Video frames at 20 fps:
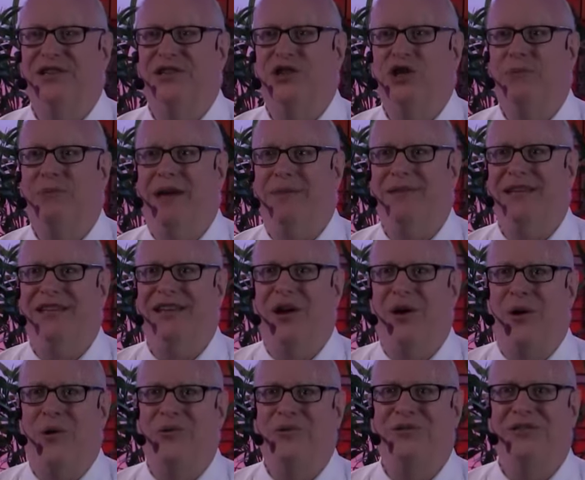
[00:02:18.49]
You may be the
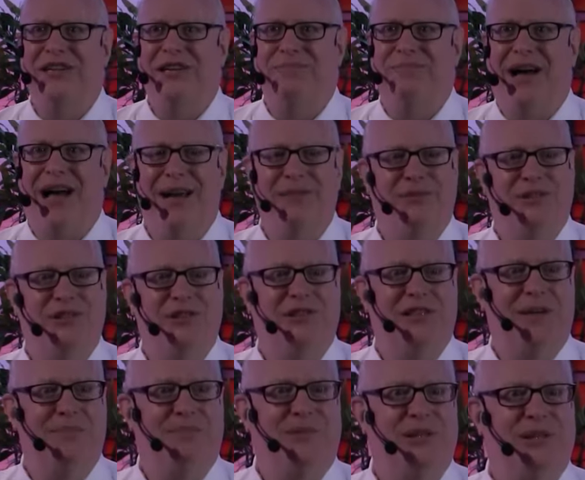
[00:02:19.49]
only Bible
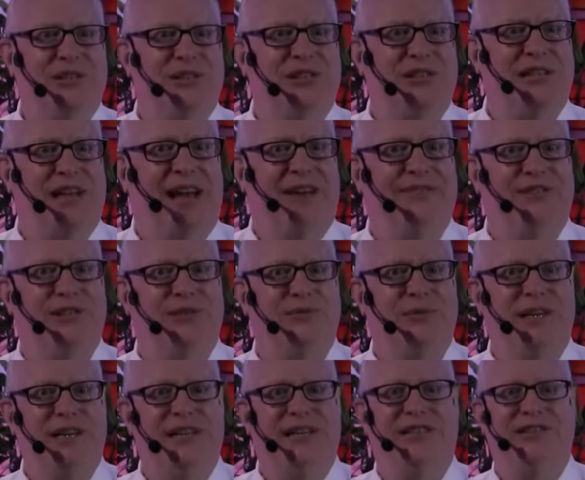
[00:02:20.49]
some person ever
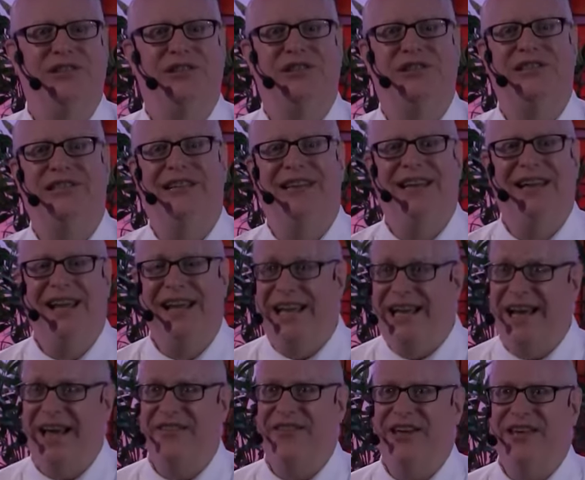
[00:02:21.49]
reads.
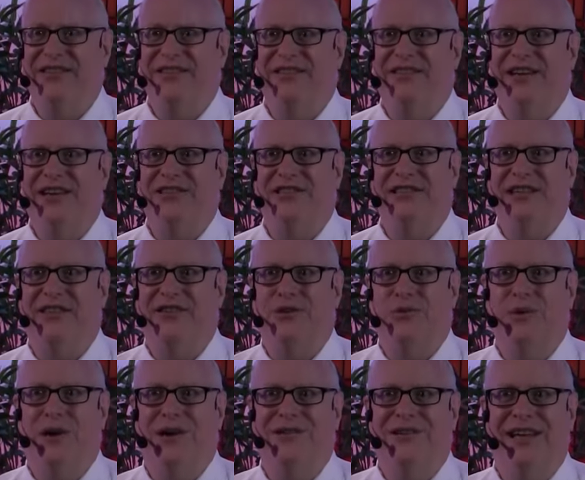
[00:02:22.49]
And then there's another
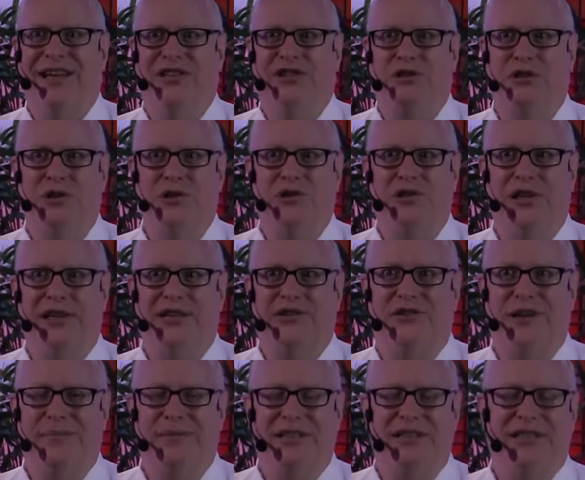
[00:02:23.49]
quote. It's usually
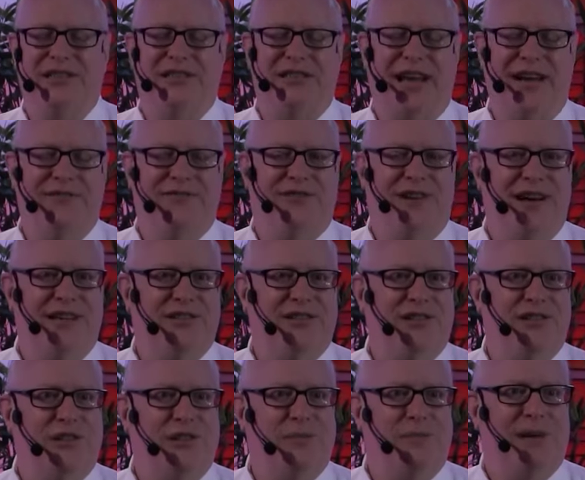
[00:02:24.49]
attributed to St.
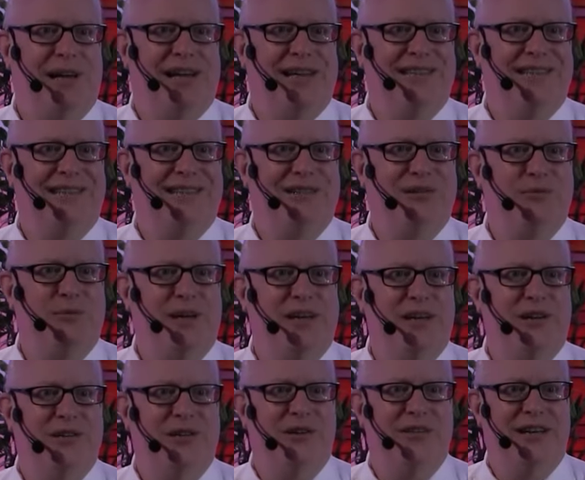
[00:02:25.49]
Francis, but we
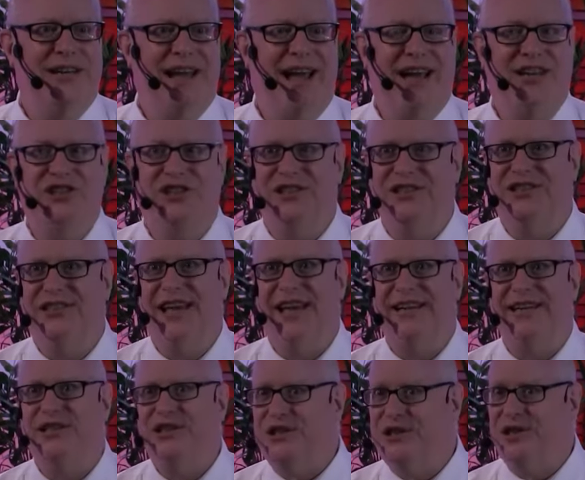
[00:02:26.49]
don't know that he actually said
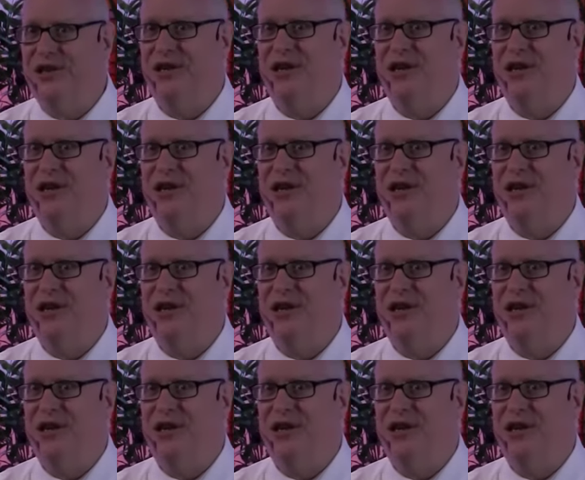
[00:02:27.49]
it.